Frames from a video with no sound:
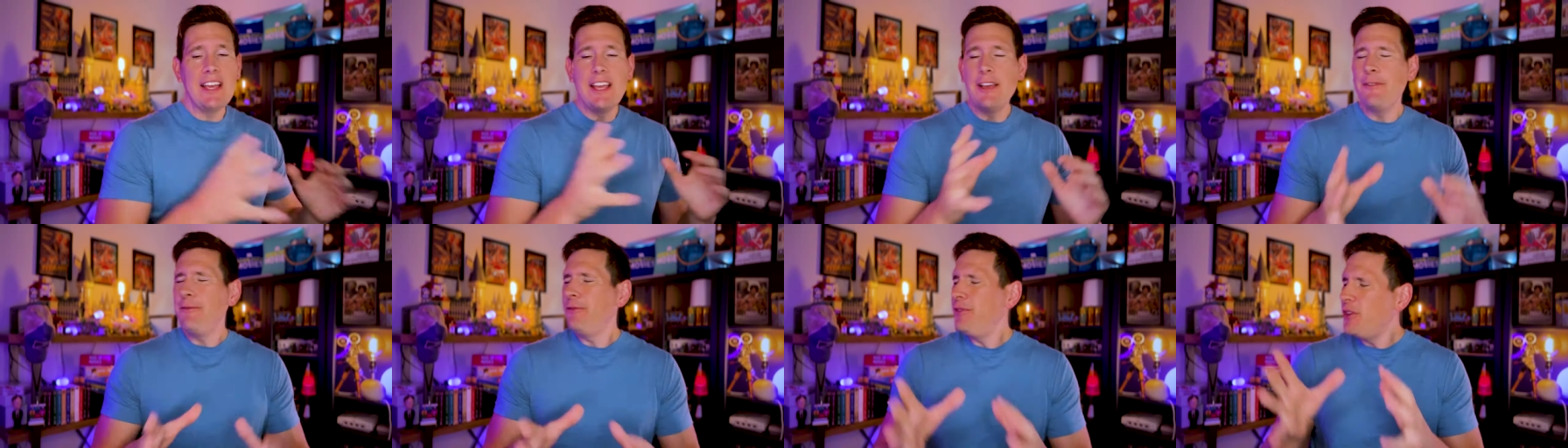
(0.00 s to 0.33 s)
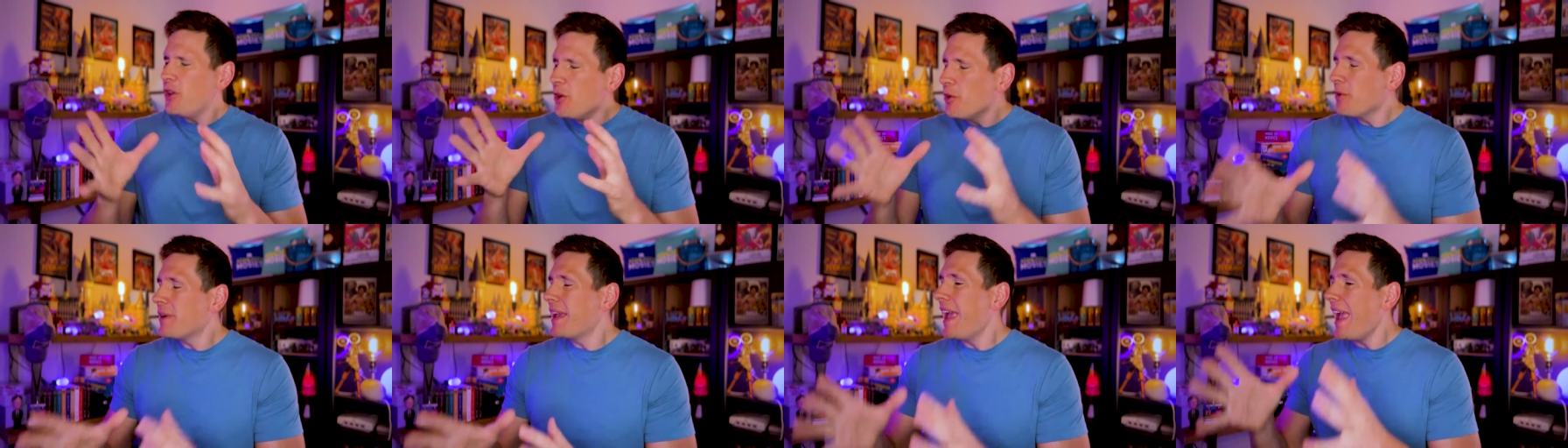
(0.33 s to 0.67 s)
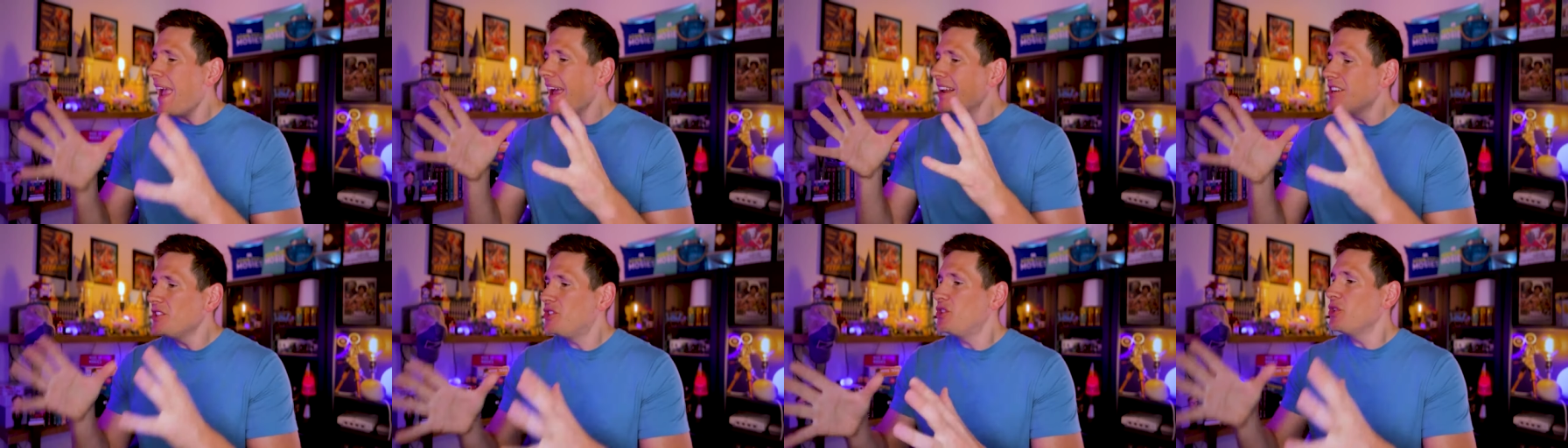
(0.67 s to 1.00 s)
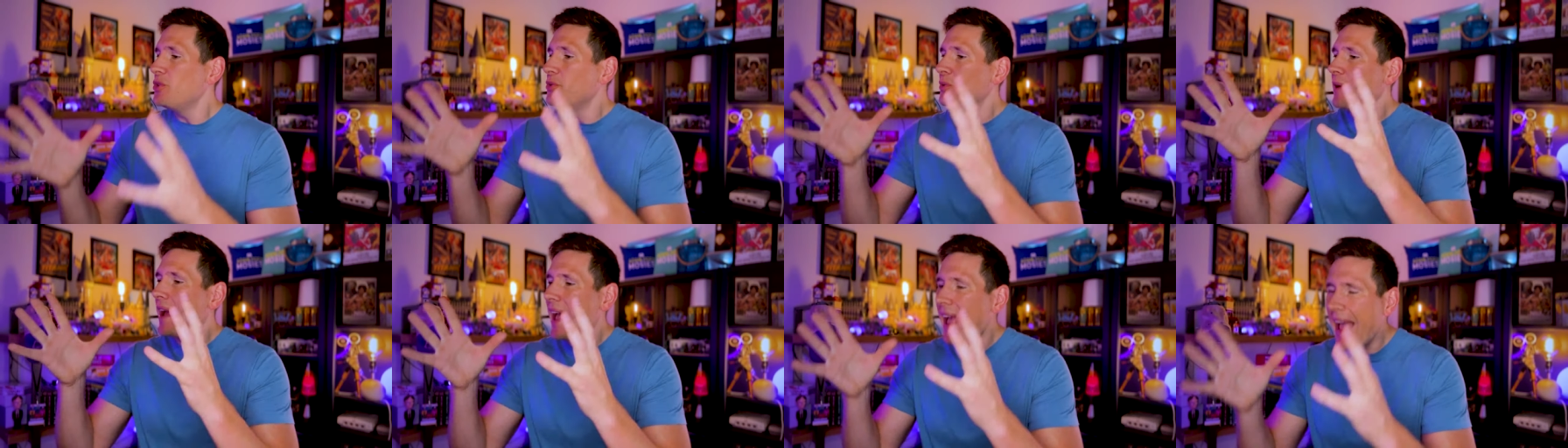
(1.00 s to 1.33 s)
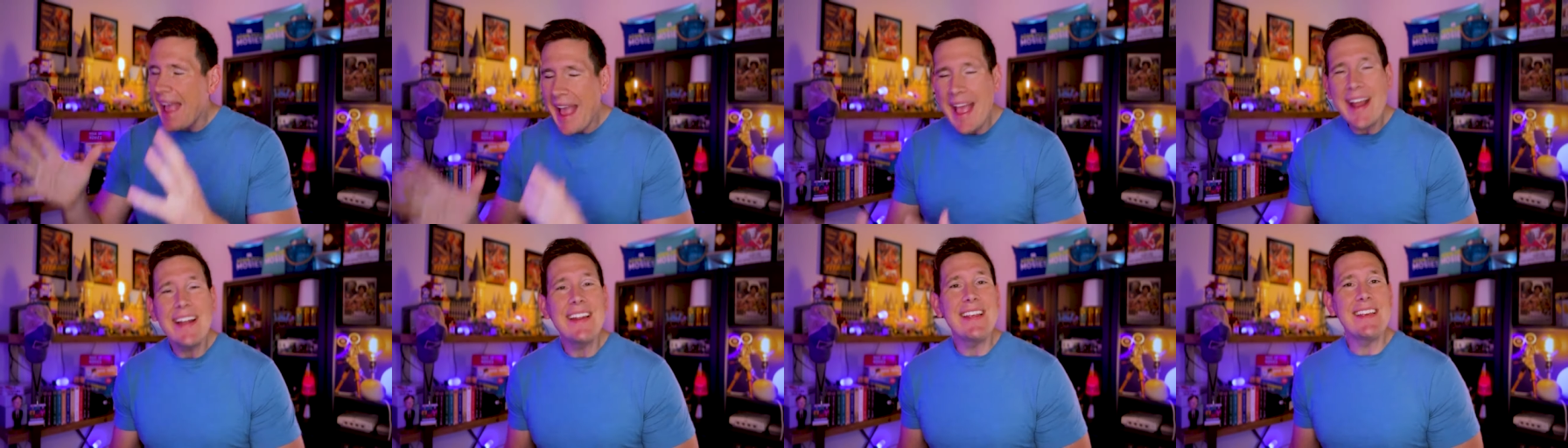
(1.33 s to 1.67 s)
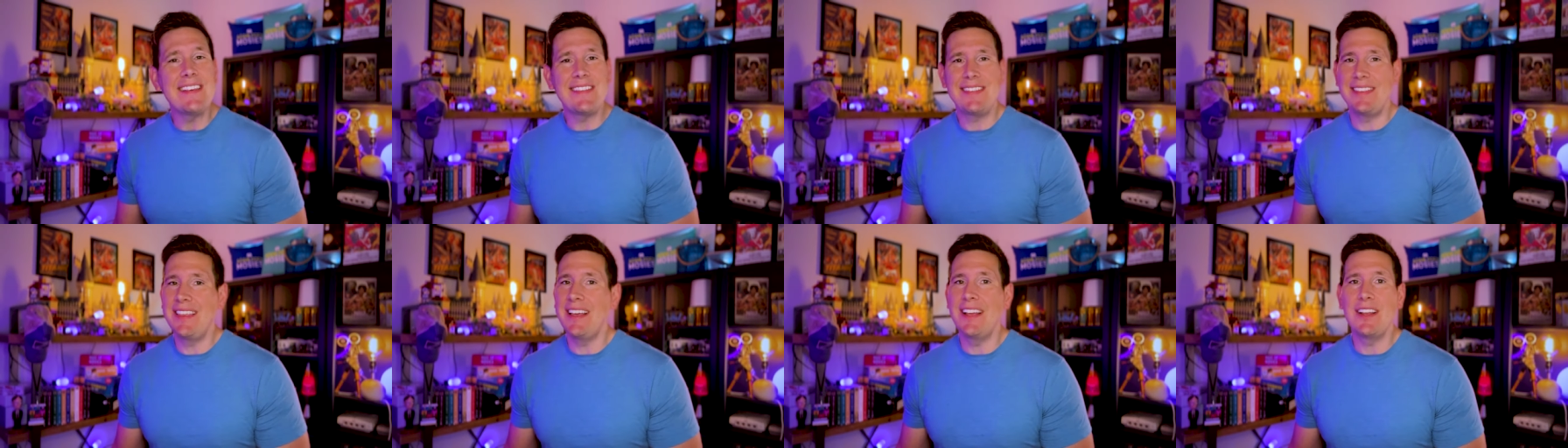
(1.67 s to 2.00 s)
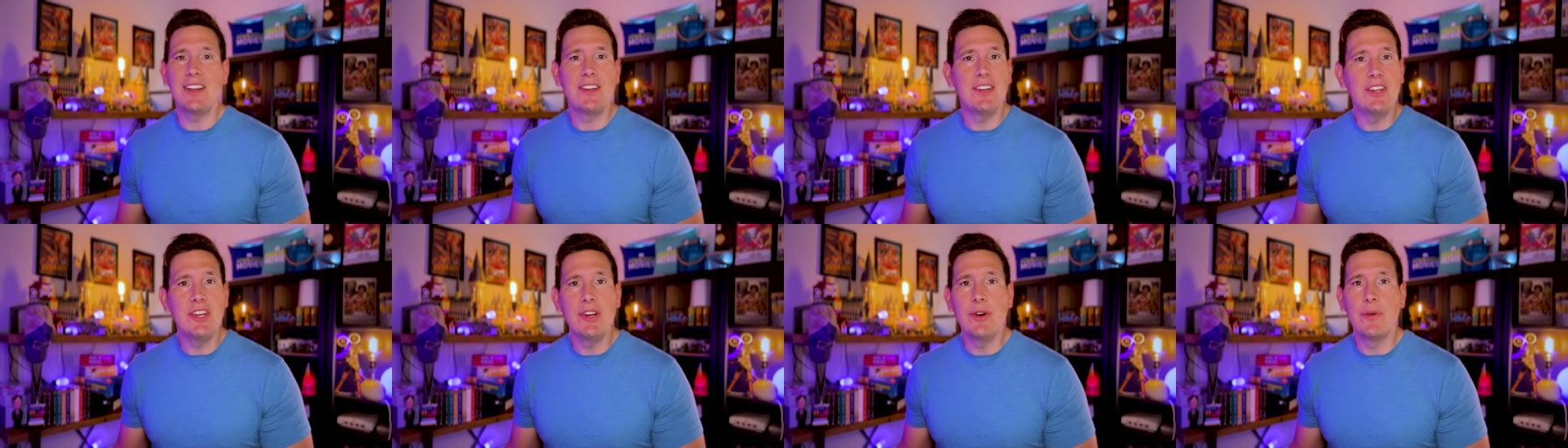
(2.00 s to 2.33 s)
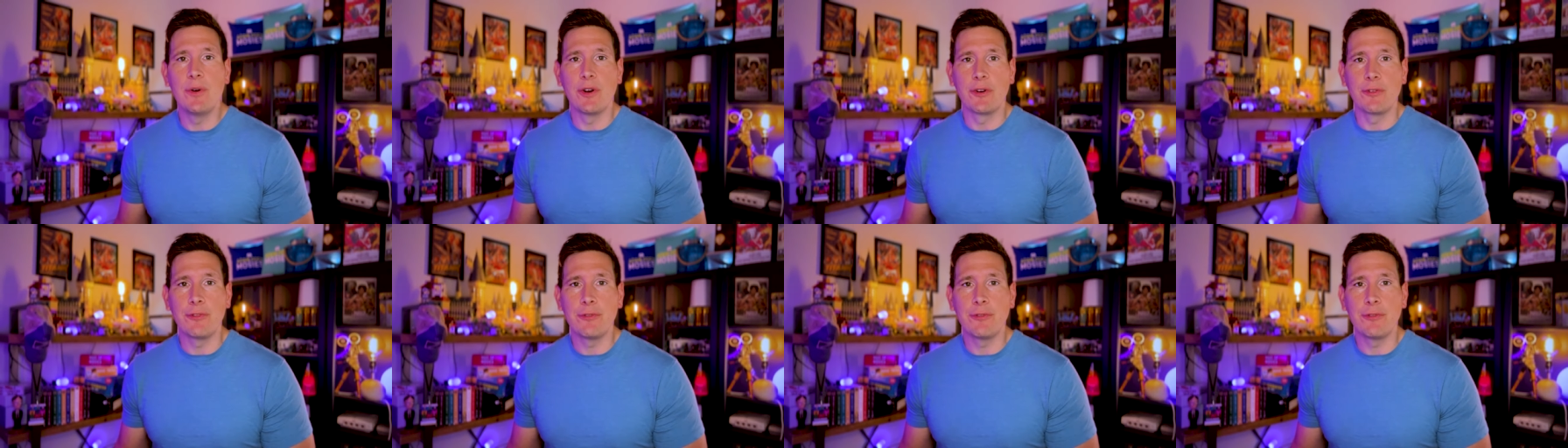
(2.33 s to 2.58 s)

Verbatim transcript: If you can't do anything new or